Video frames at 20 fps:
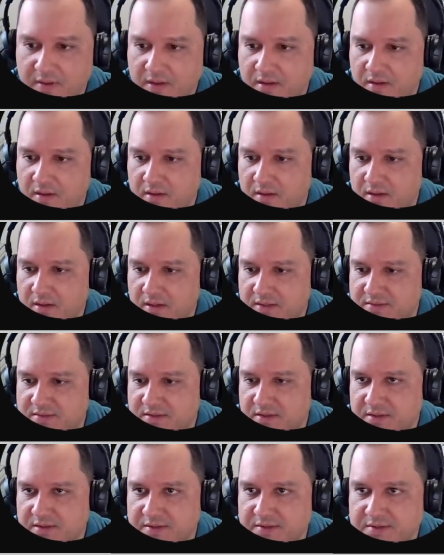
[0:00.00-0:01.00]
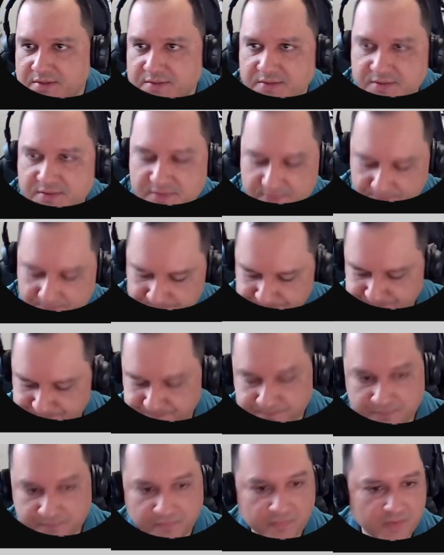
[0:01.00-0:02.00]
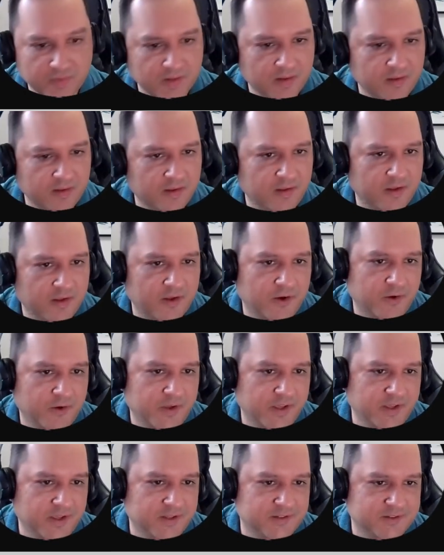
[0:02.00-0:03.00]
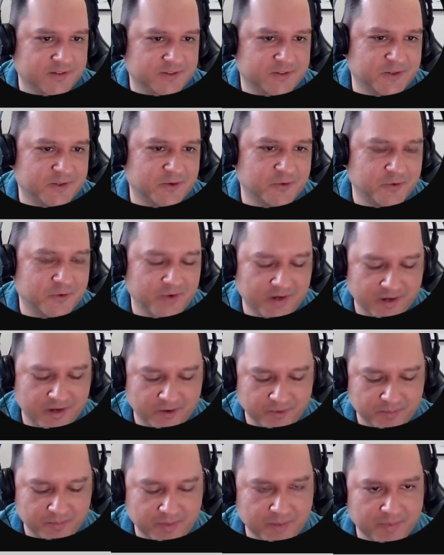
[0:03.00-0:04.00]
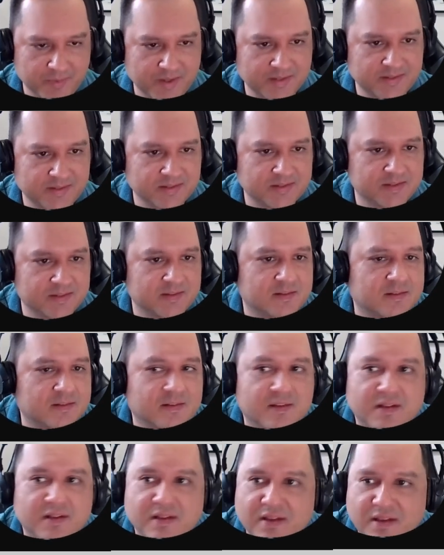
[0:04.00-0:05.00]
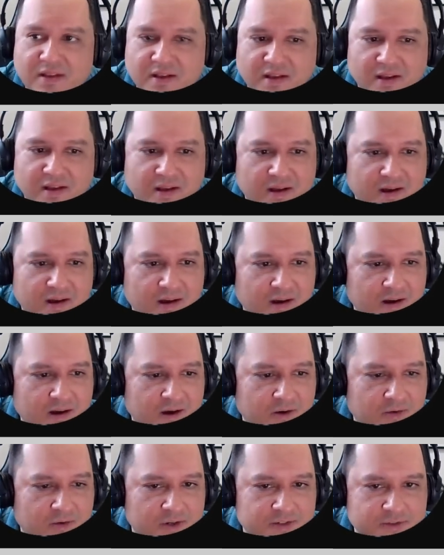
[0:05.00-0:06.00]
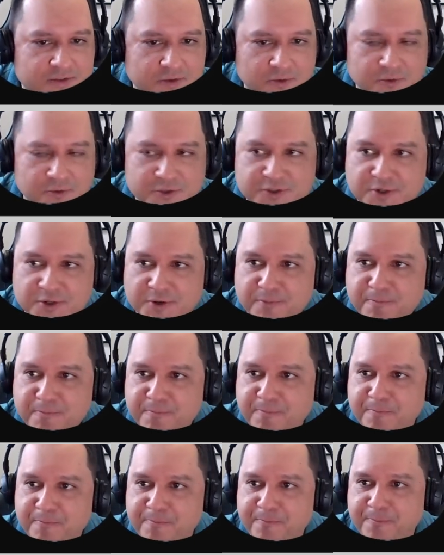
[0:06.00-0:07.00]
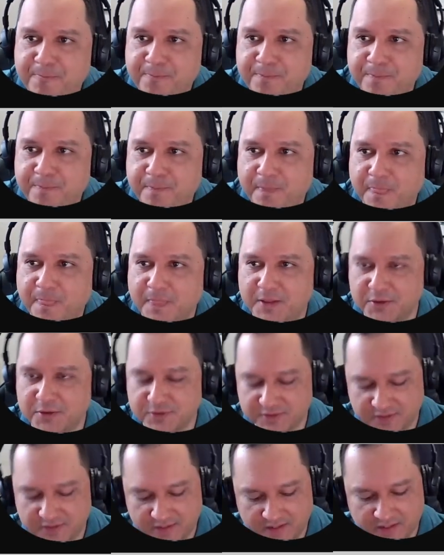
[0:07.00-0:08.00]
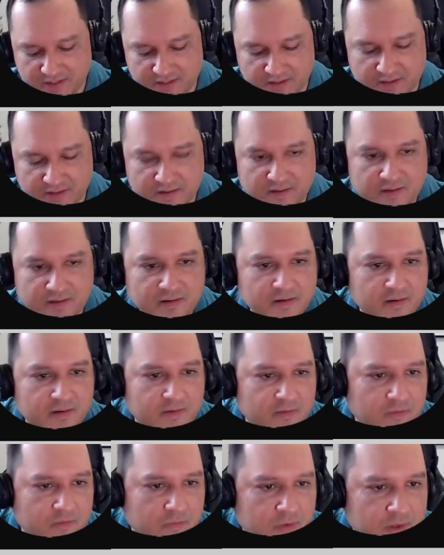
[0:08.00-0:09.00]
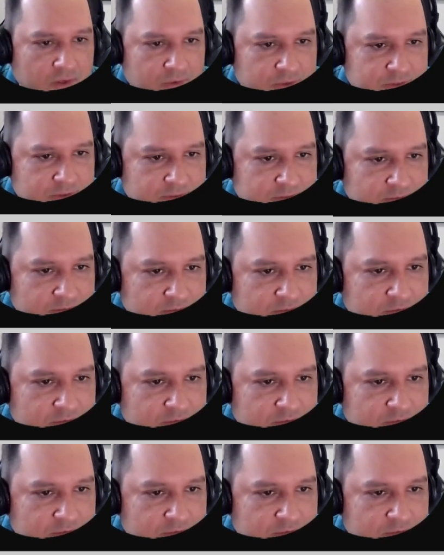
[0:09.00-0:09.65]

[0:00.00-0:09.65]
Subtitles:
Let's clear this. Okay, so we now implemented our solution using a recursive